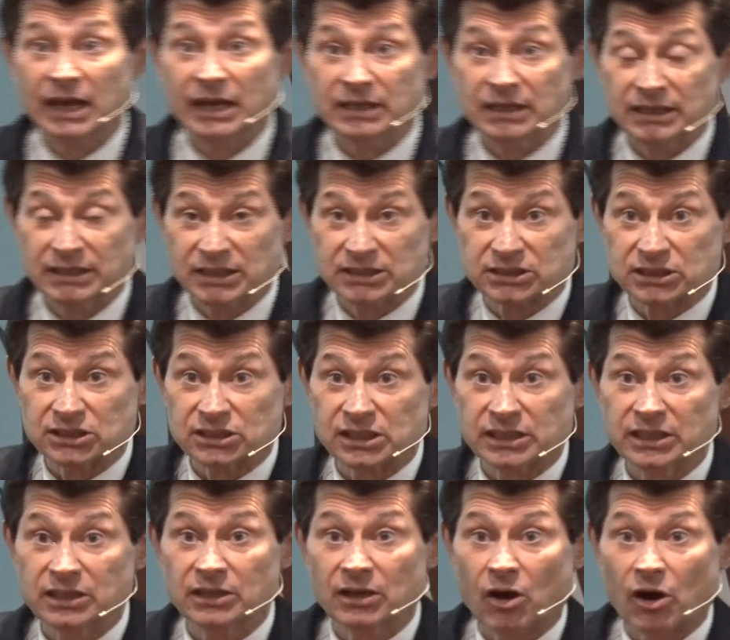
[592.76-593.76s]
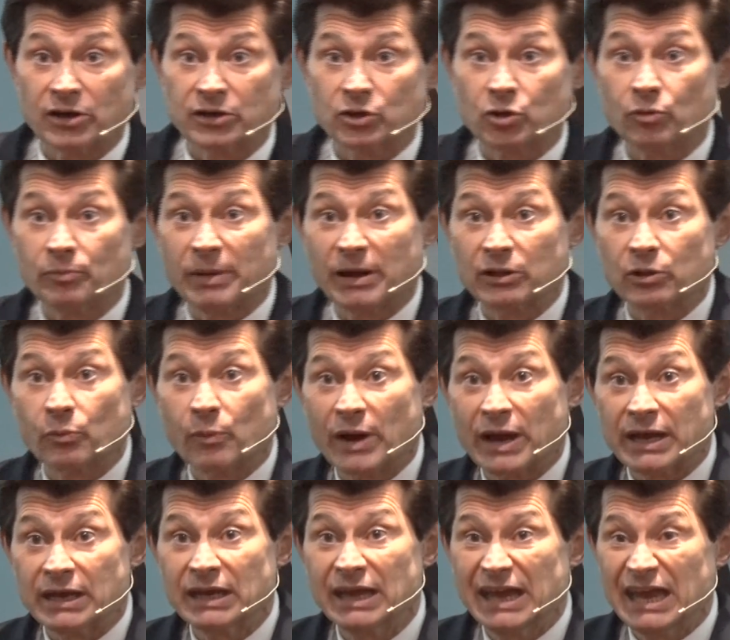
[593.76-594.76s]
And this is the article, by the
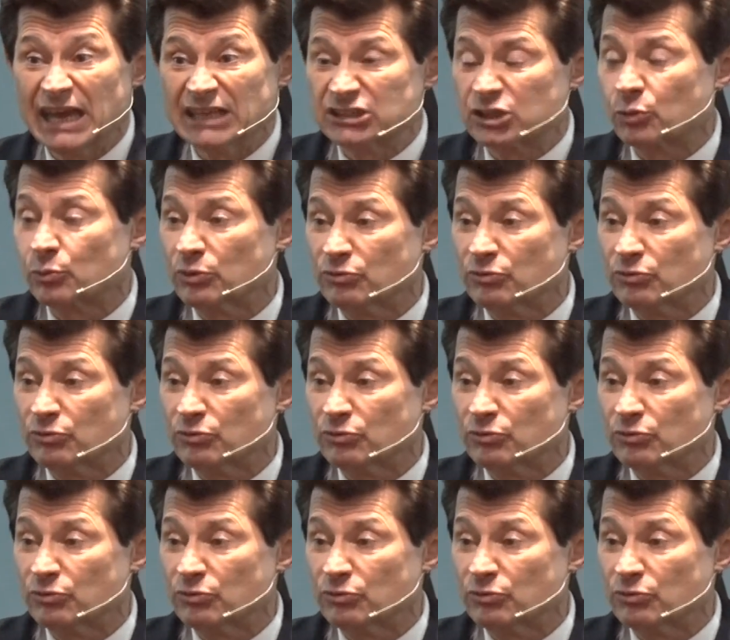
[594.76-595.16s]
way. It's a